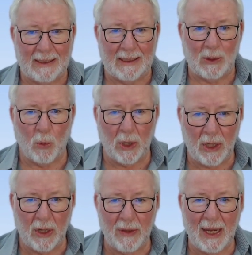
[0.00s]
What
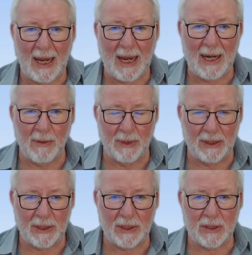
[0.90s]
are the
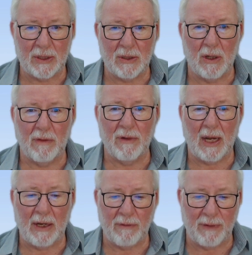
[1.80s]
elements of an
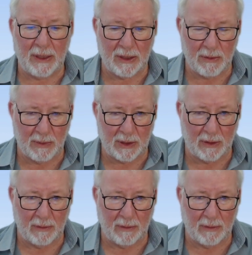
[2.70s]
unfair dismissal?